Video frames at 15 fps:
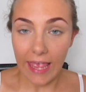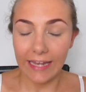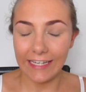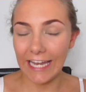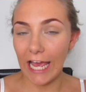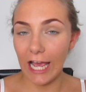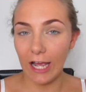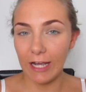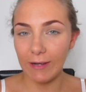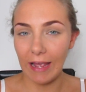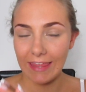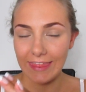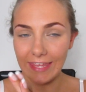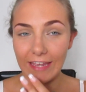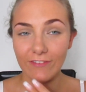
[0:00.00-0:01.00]
Now,
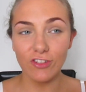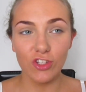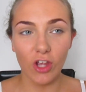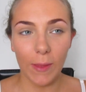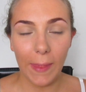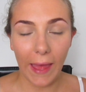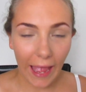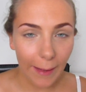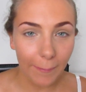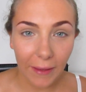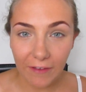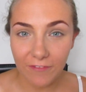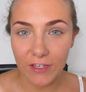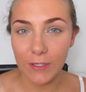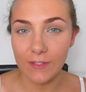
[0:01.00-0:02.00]
I think I've just got in the habit
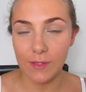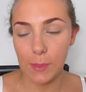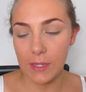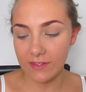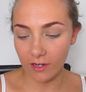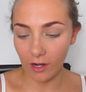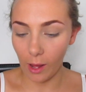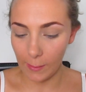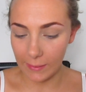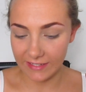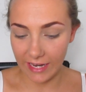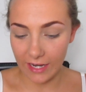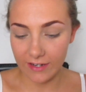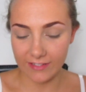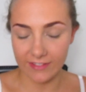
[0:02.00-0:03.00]
of using this on
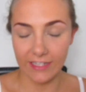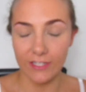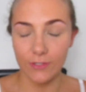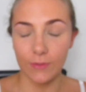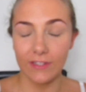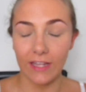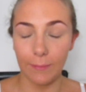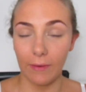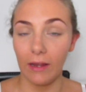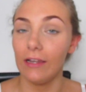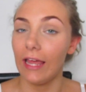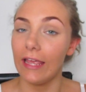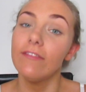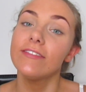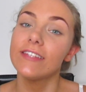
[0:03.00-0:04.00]
holiday because this was like my
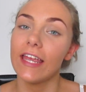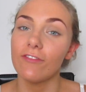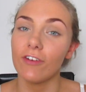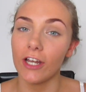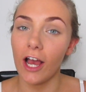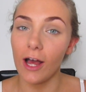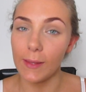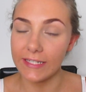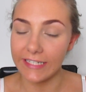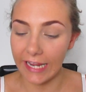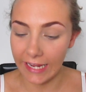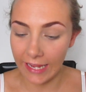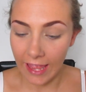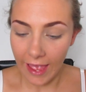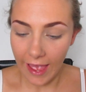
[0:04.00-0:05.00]
lifesaver on
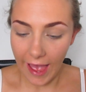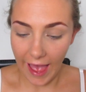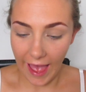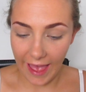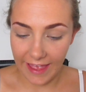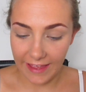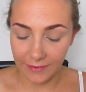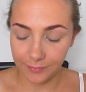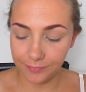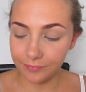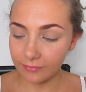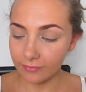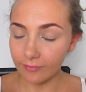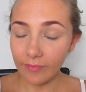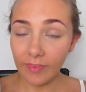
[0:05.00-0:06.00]
holiday.
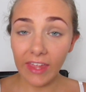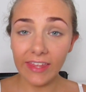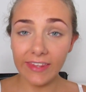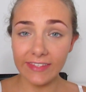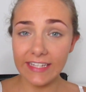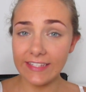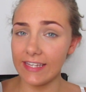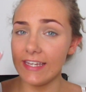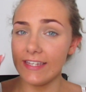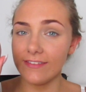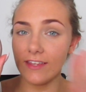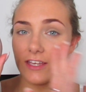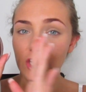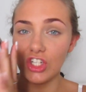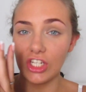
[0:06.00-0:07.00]
This is
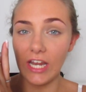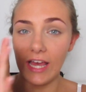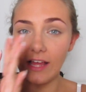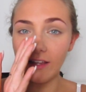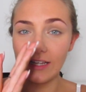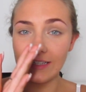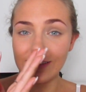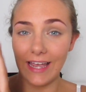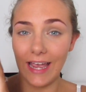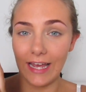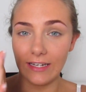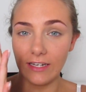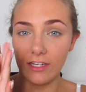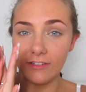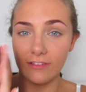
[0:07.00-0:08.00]
the Chanel
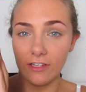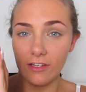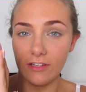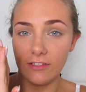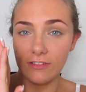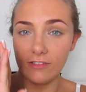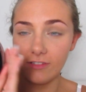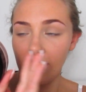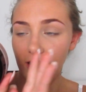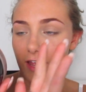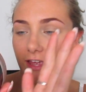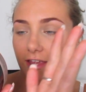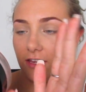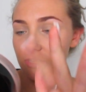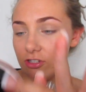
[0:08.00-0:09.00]
Tan de
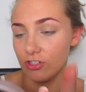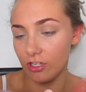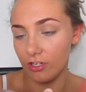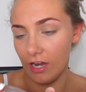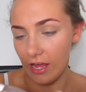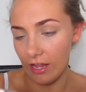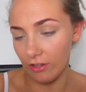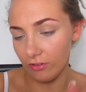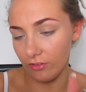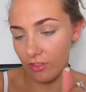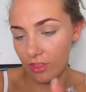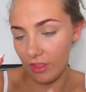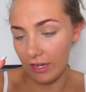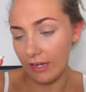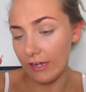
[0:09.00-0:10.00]
Soleil Chanel
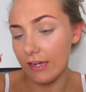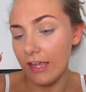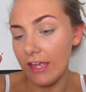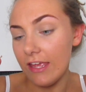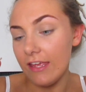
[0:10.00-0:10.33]
thing.